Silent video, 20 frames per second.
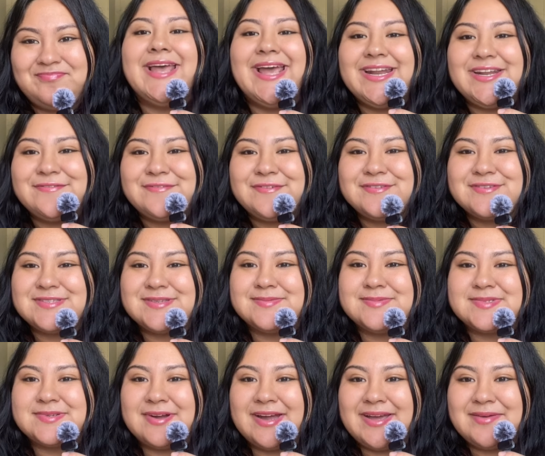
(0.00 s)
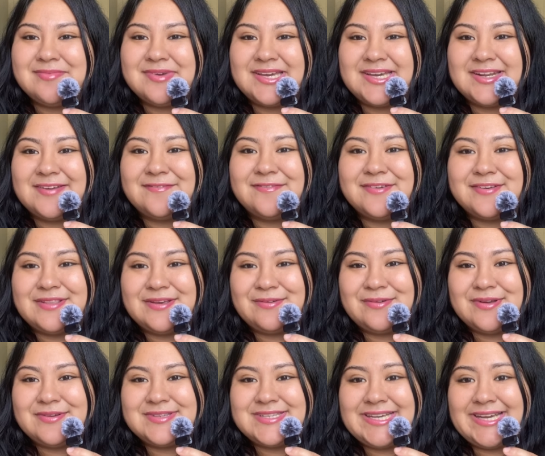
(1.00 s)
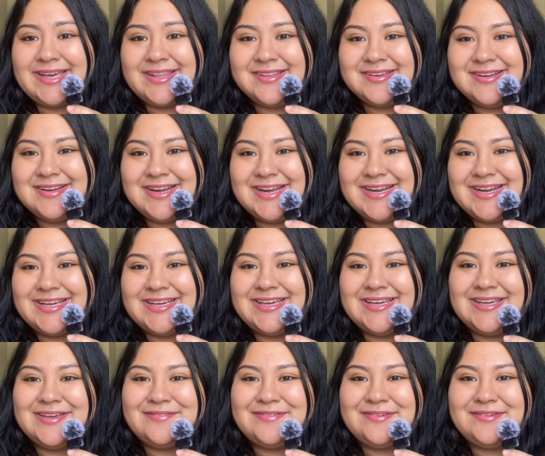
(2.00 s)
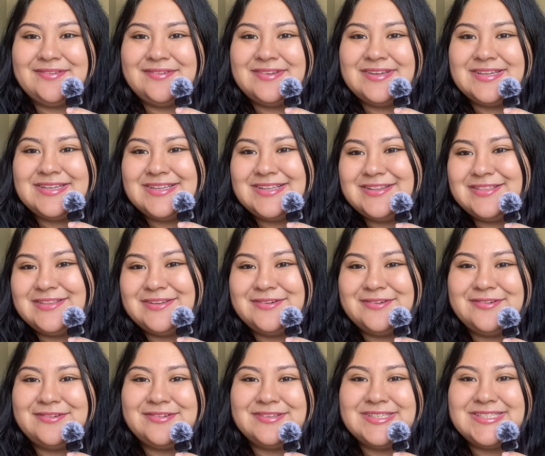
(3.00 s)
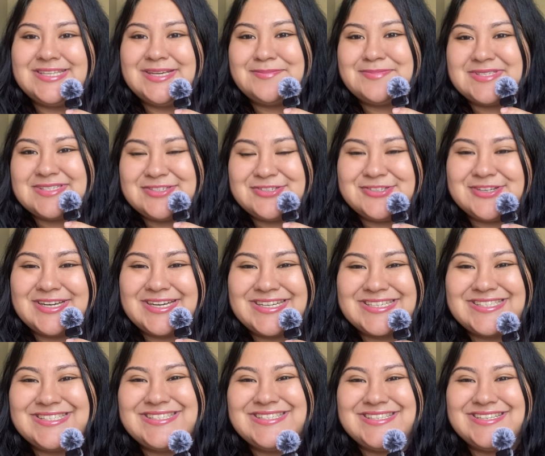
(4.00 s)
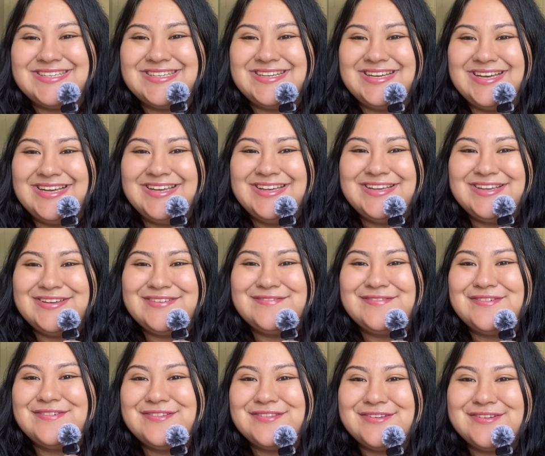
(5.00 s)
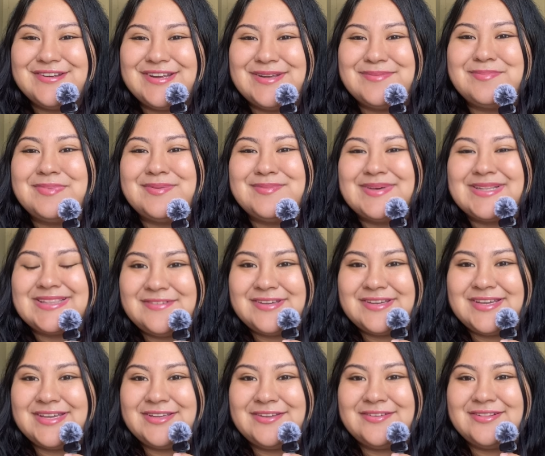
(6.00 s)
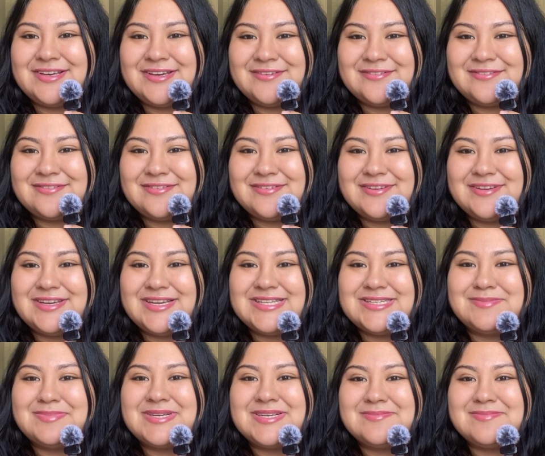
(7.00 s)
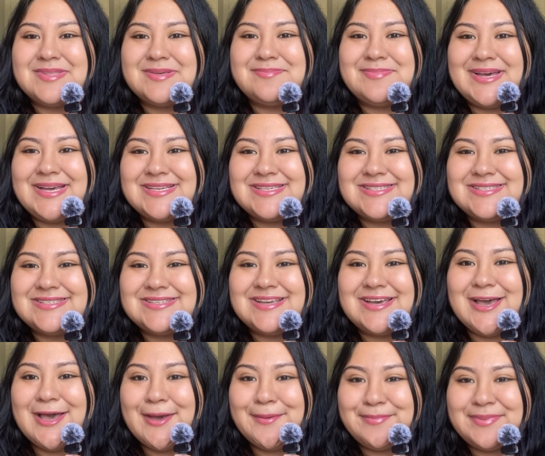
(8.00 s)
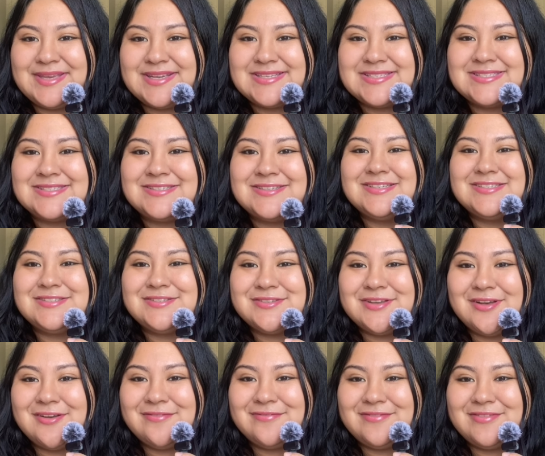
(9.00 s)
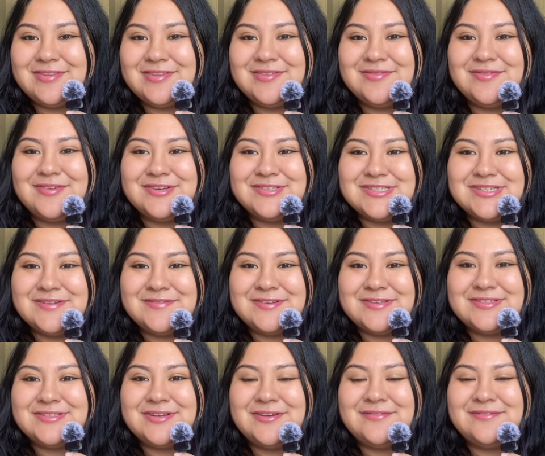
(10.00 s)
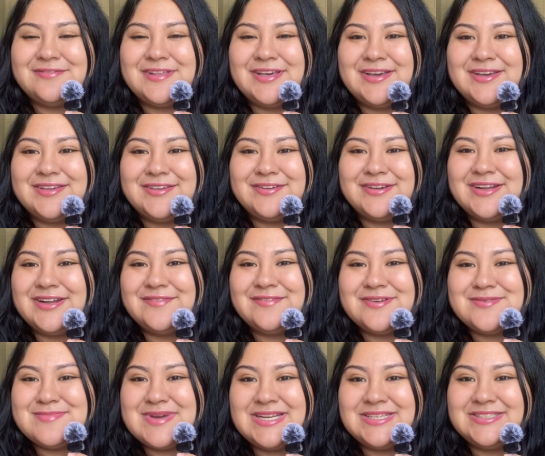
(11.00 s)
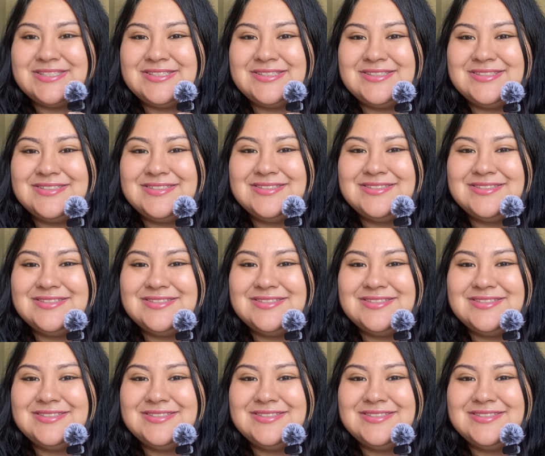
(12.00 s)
And if you subscribe, we can further grow together and I can give you little tips and tricks to further implement in your life and to become the best, happiest, softest version of yourself that you can ever imagine.